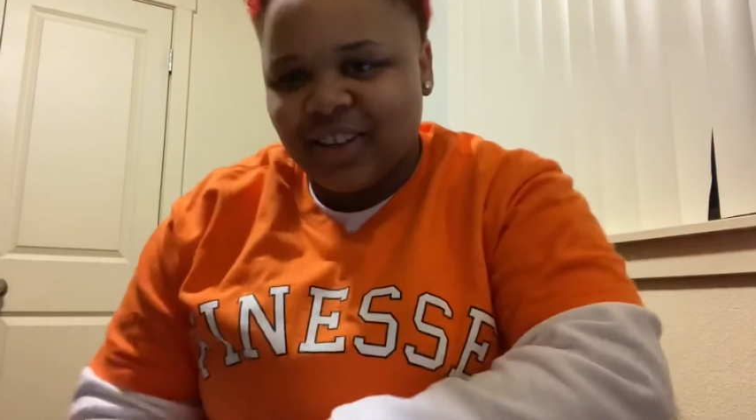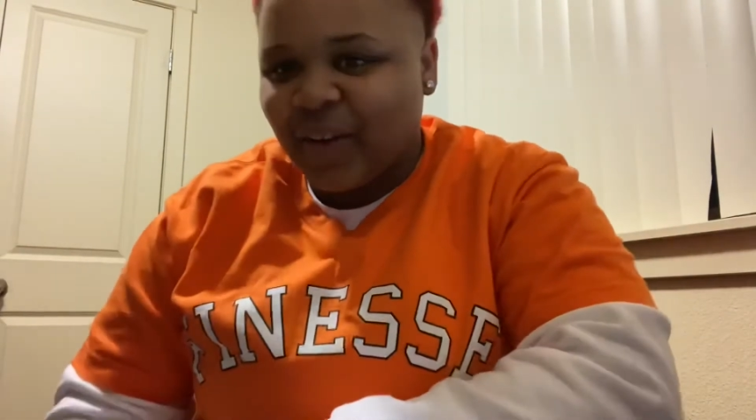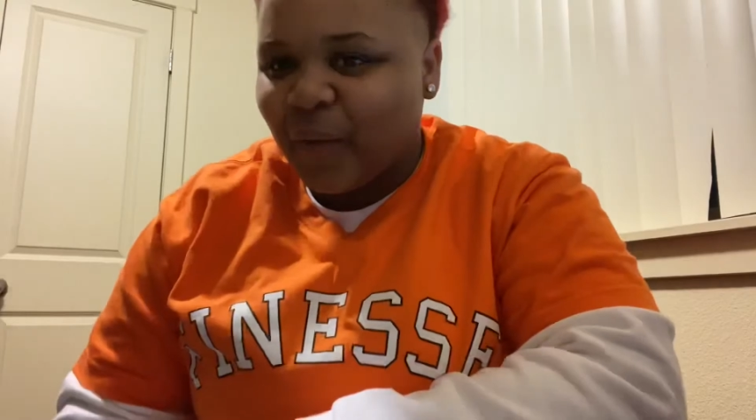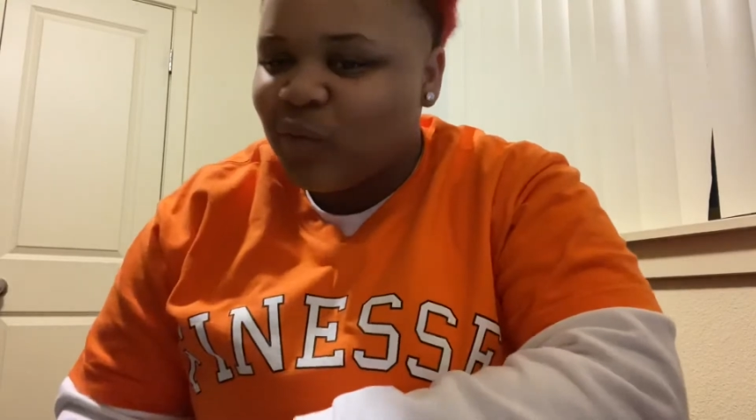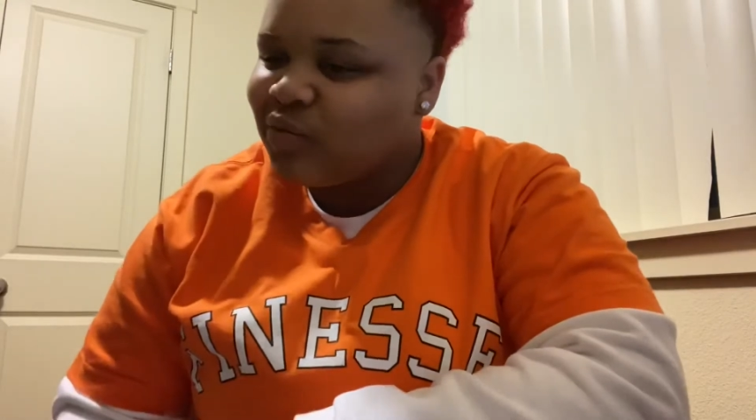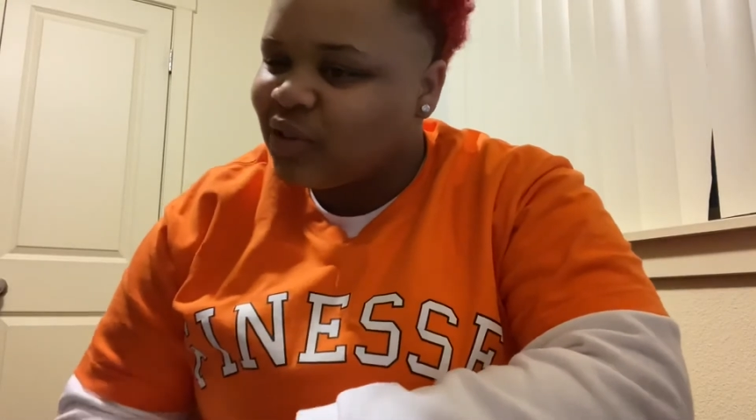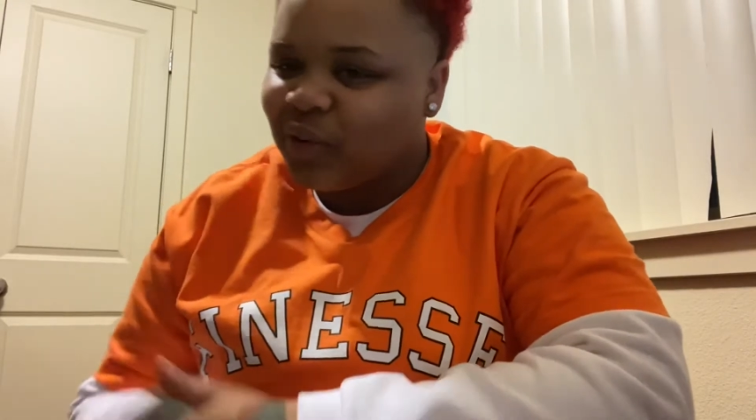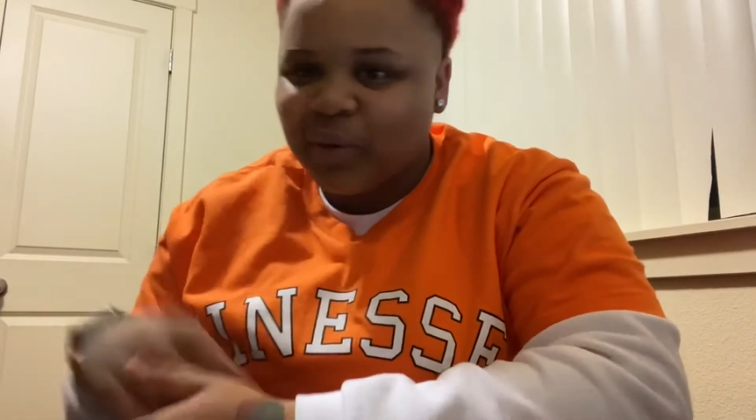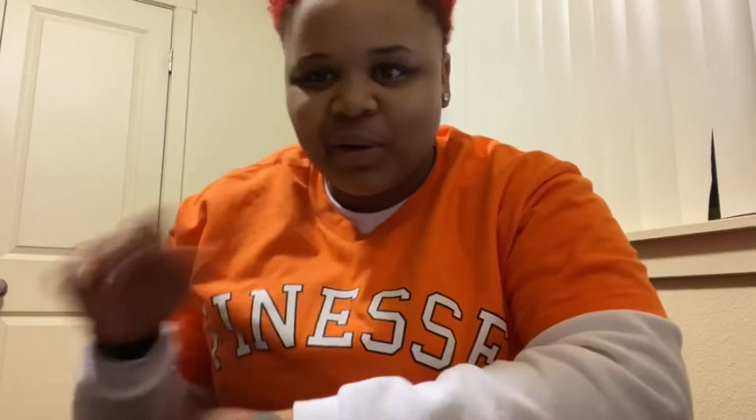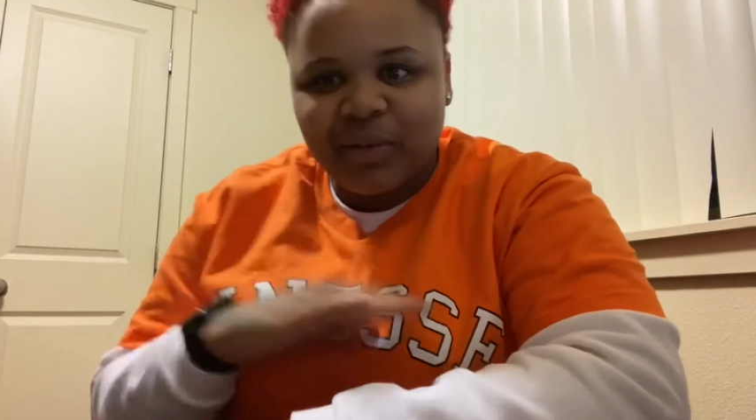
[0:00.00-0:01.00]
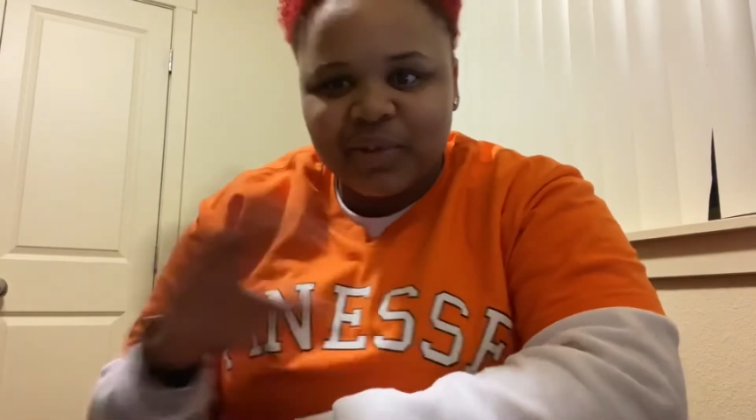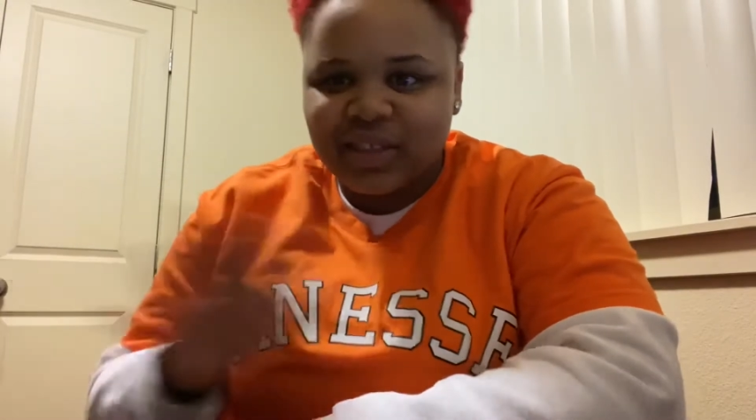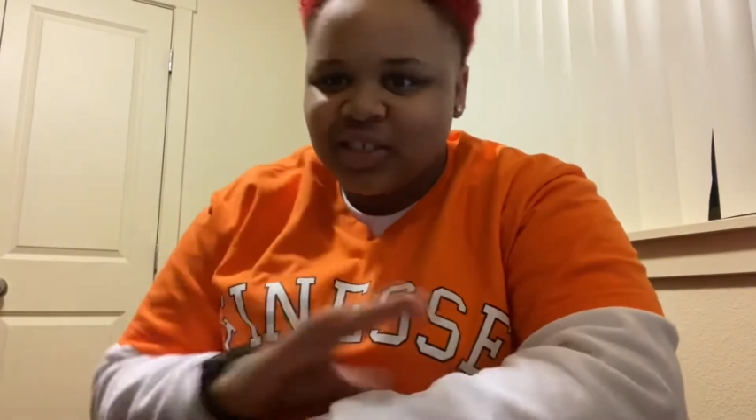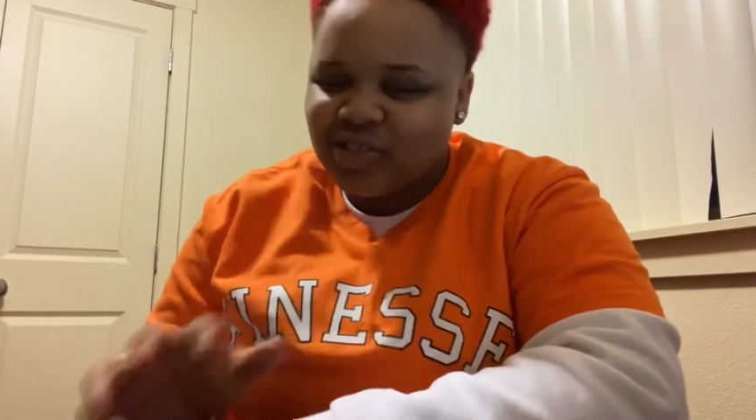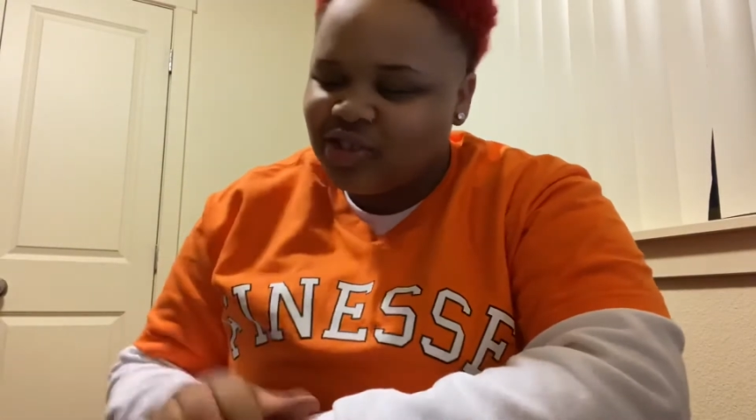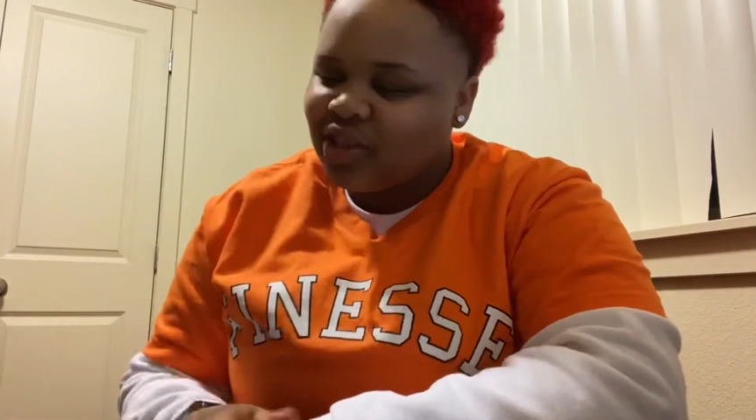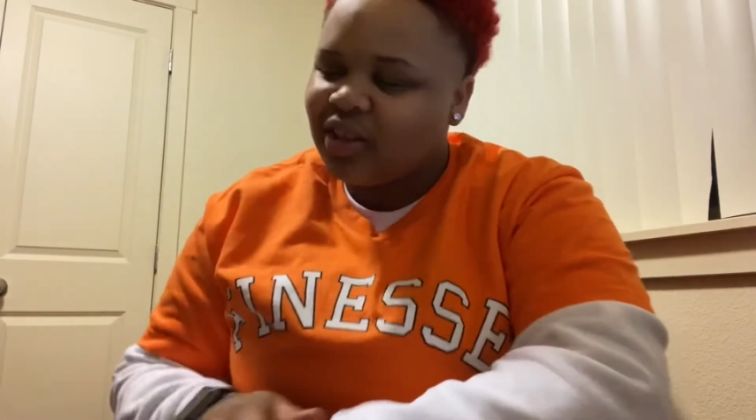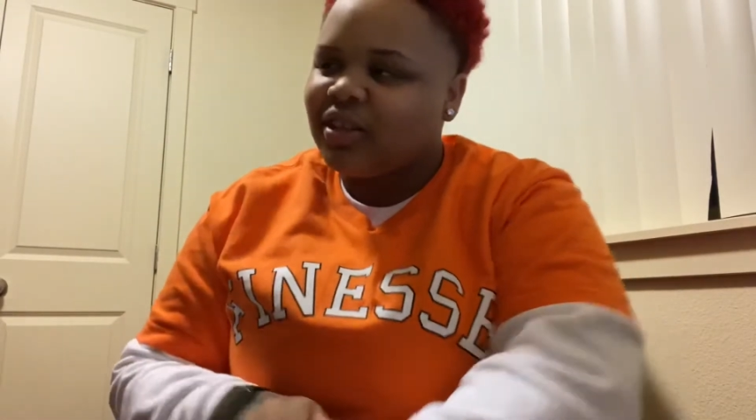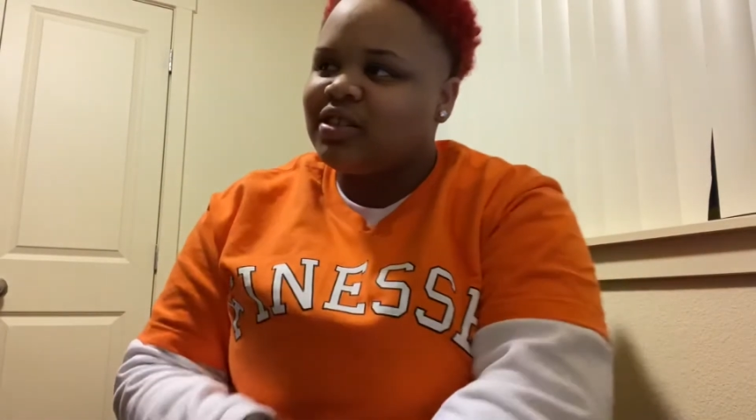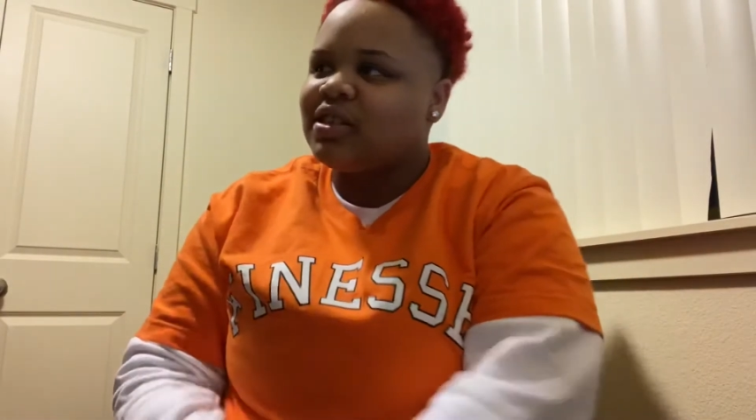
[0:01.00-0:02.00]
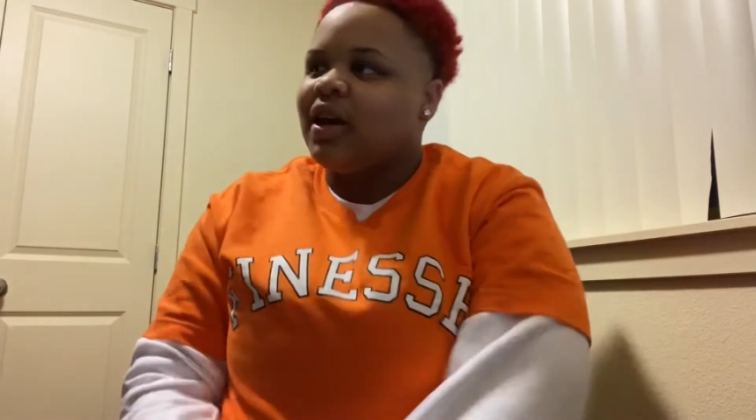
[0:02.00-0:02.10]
you know, don't nobody want these jugs.